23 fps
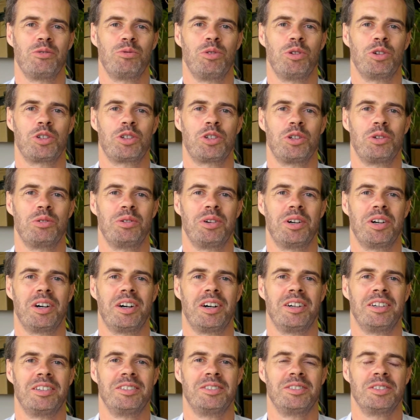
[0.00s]
of what you
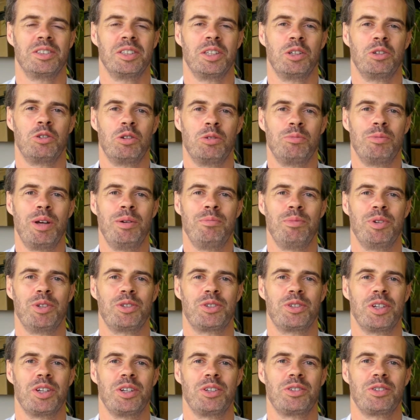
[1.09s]
are
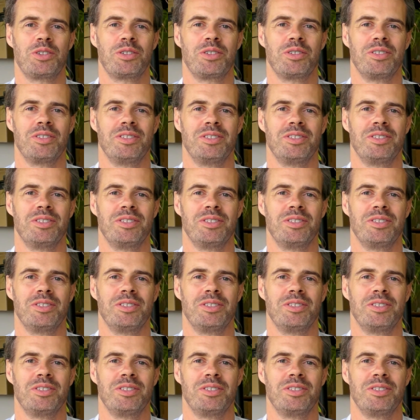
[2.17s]
remembers this